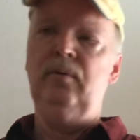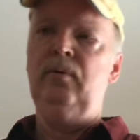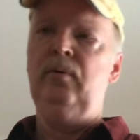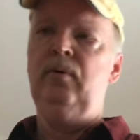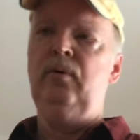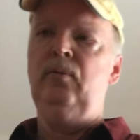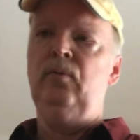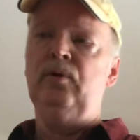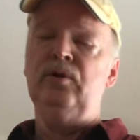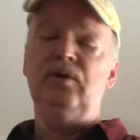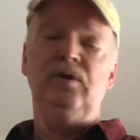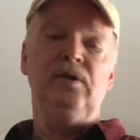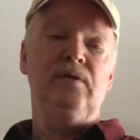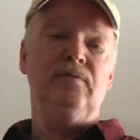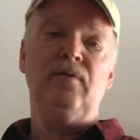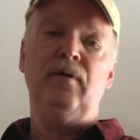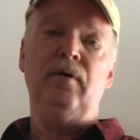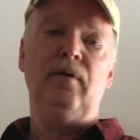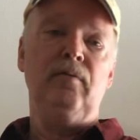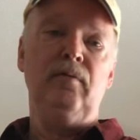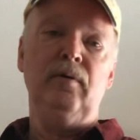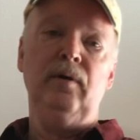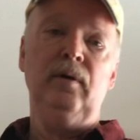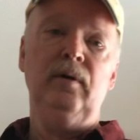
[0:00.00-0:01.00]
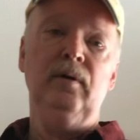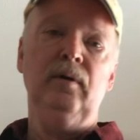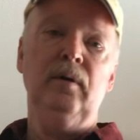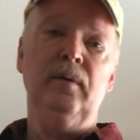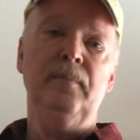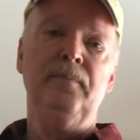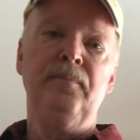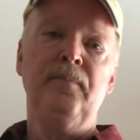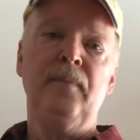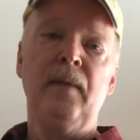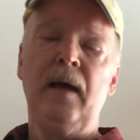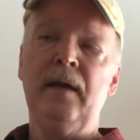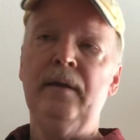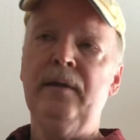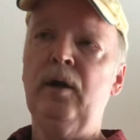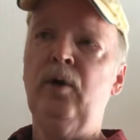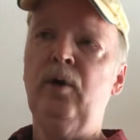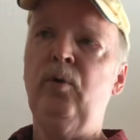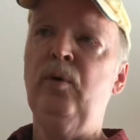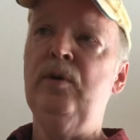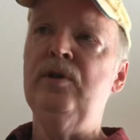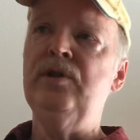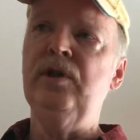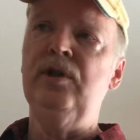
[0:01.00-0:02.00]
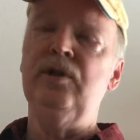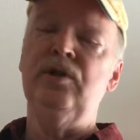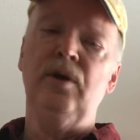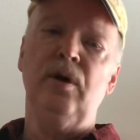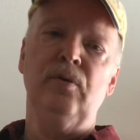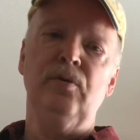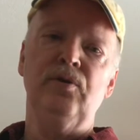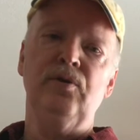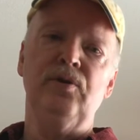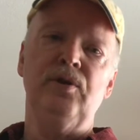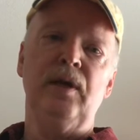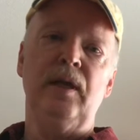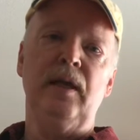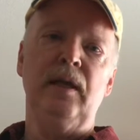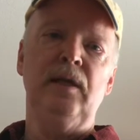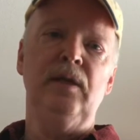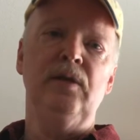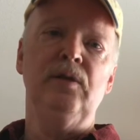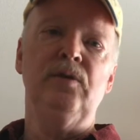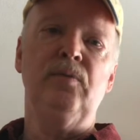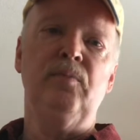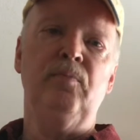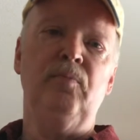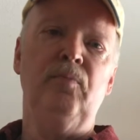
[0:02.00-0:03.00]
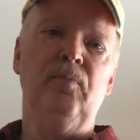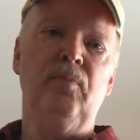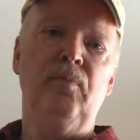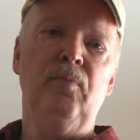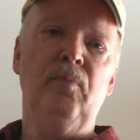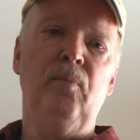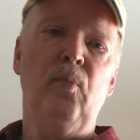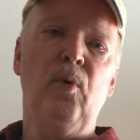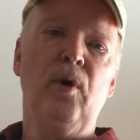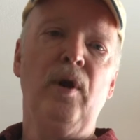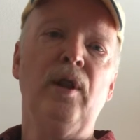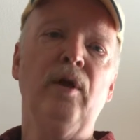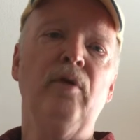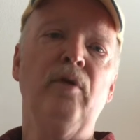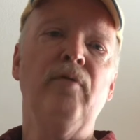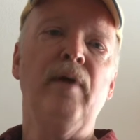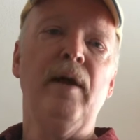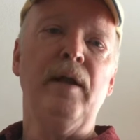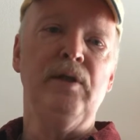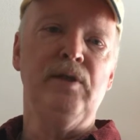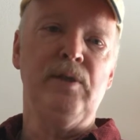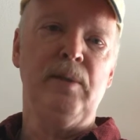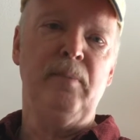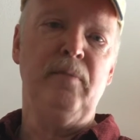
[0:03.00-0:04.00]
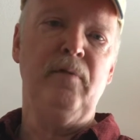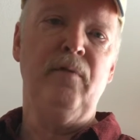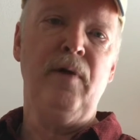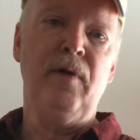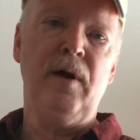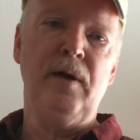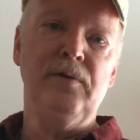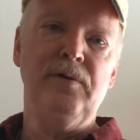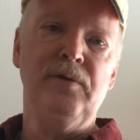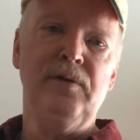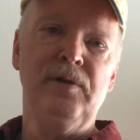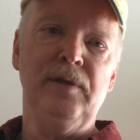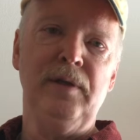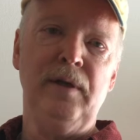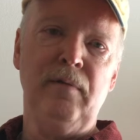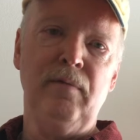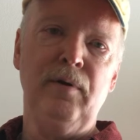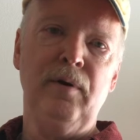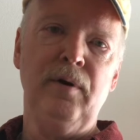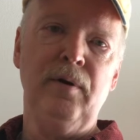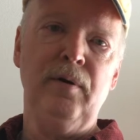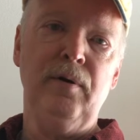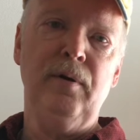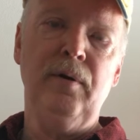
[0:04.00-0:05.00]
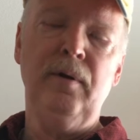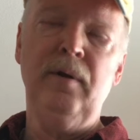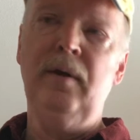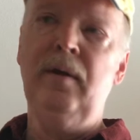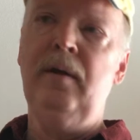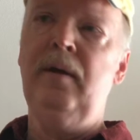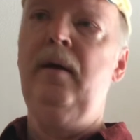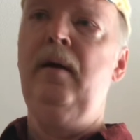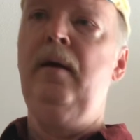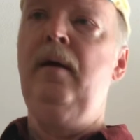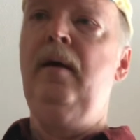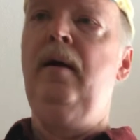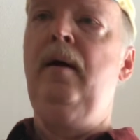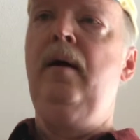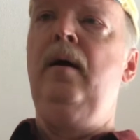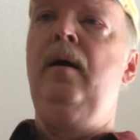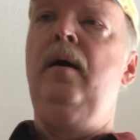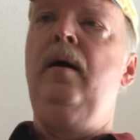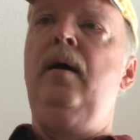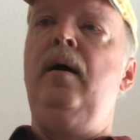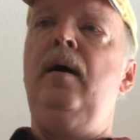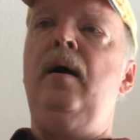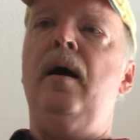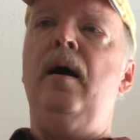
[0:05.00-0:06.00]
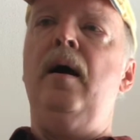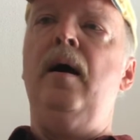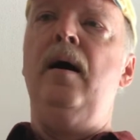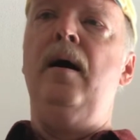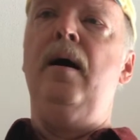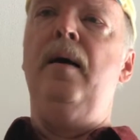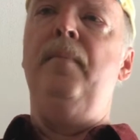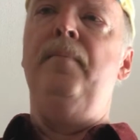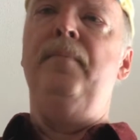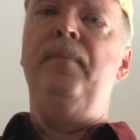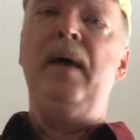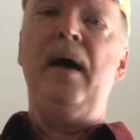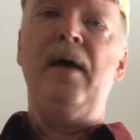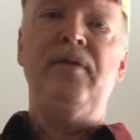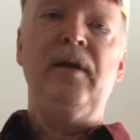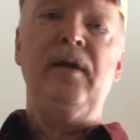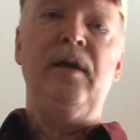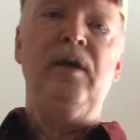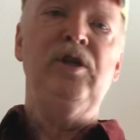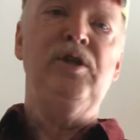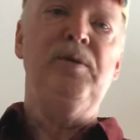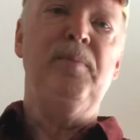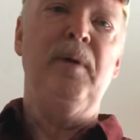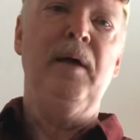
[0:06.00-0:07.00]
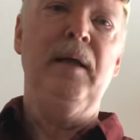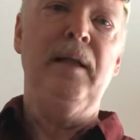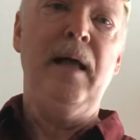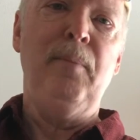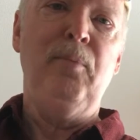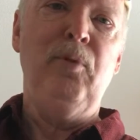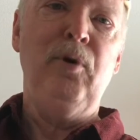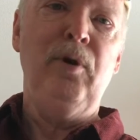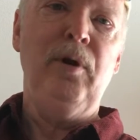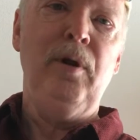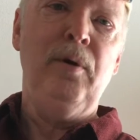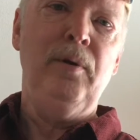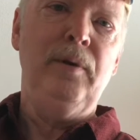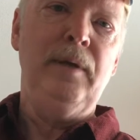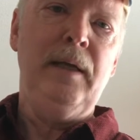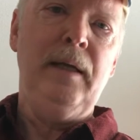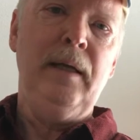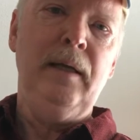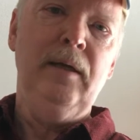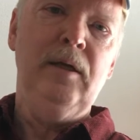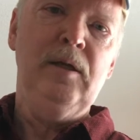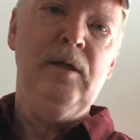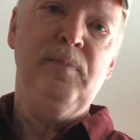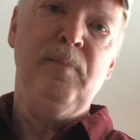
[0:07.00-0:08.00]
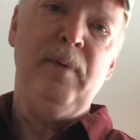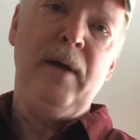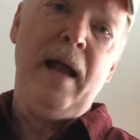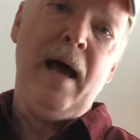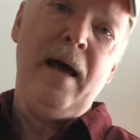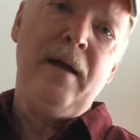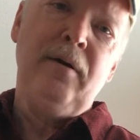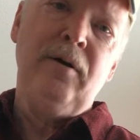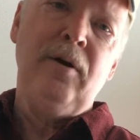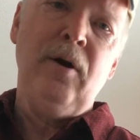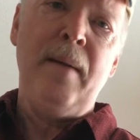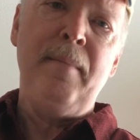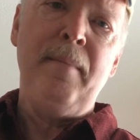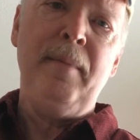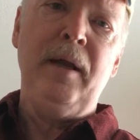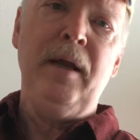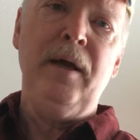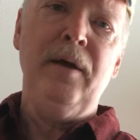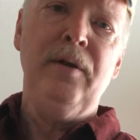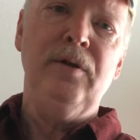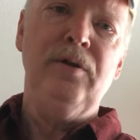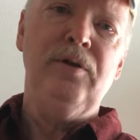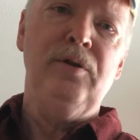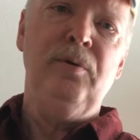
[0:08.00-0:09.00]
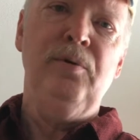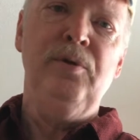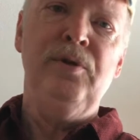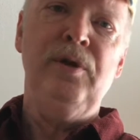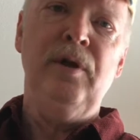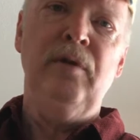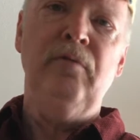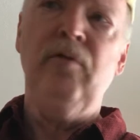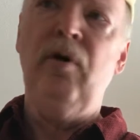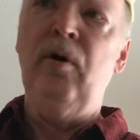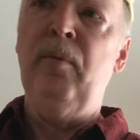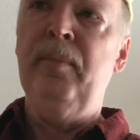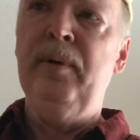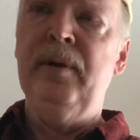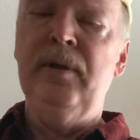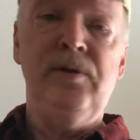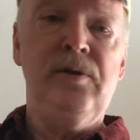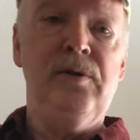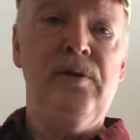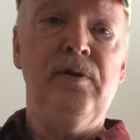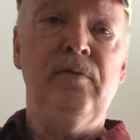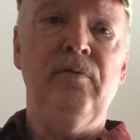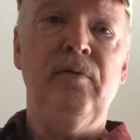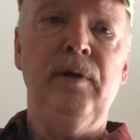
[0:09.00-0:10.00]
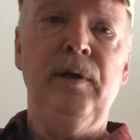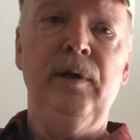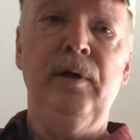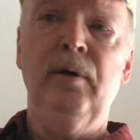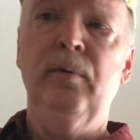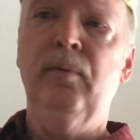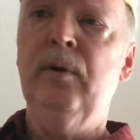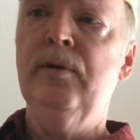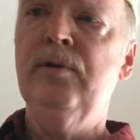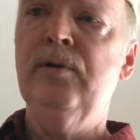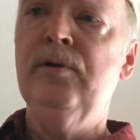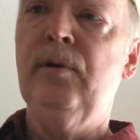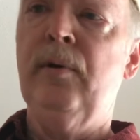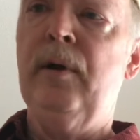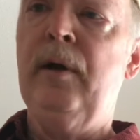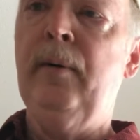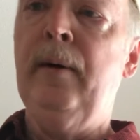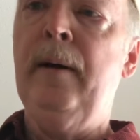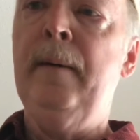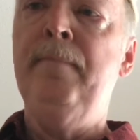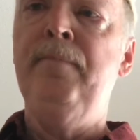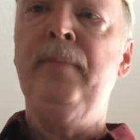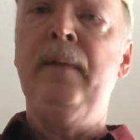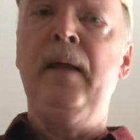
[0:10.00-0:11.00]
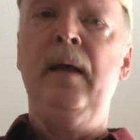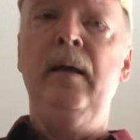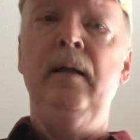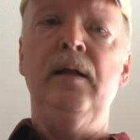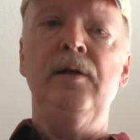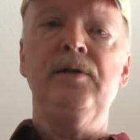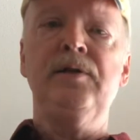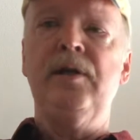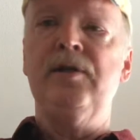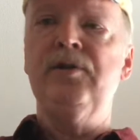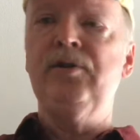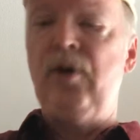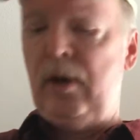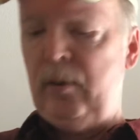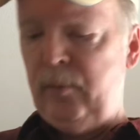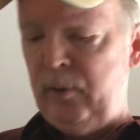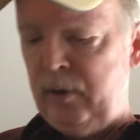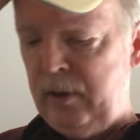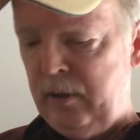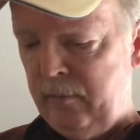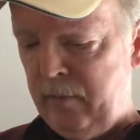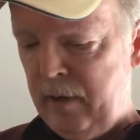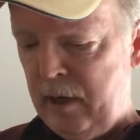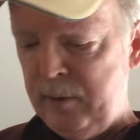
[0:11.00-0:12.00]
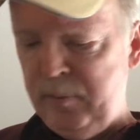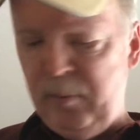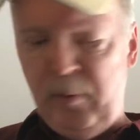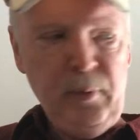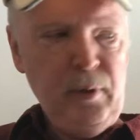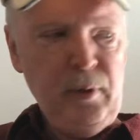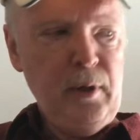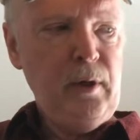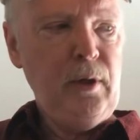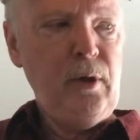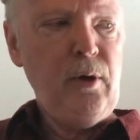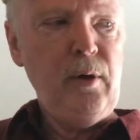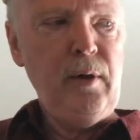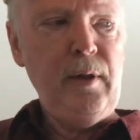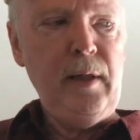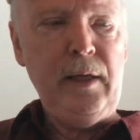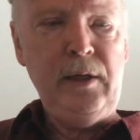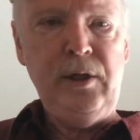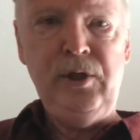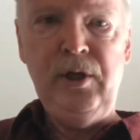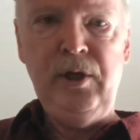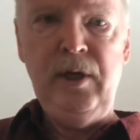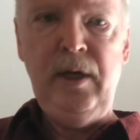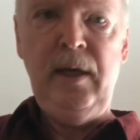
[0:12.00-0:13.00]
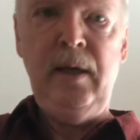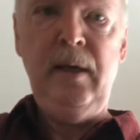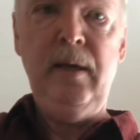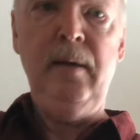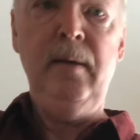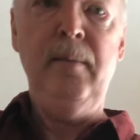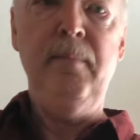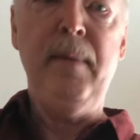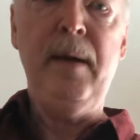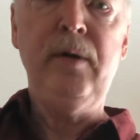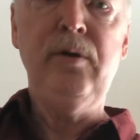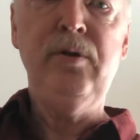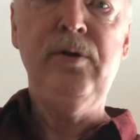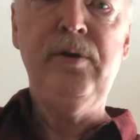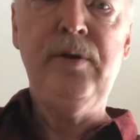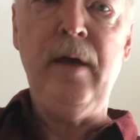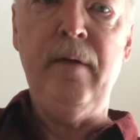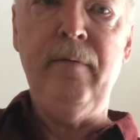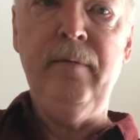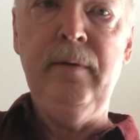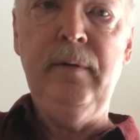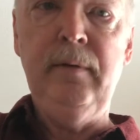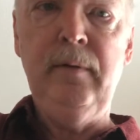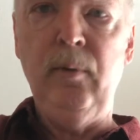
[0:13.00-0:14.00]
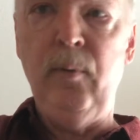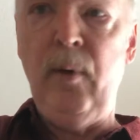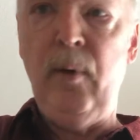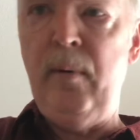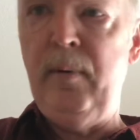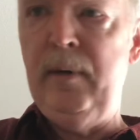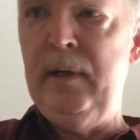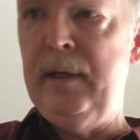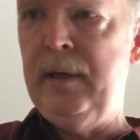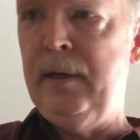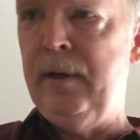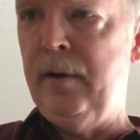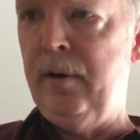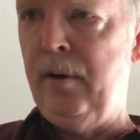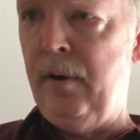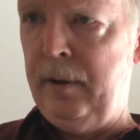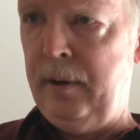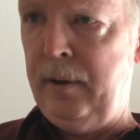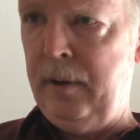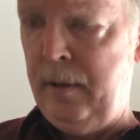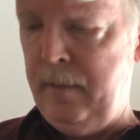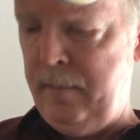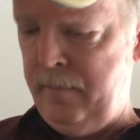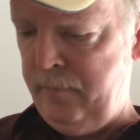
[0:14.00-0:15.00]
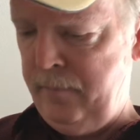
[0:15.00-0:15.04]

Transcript: which is very, very good. I think Quincy Jones said he's one of the greatest improvisers he ever heard. I think he should be a lot more known than he is, but I don't know how many other tunes he wrote, but this is a really good one. So anyway, let's get started with the arrangement. We're going to go to that G major 7, the way we did it earlier.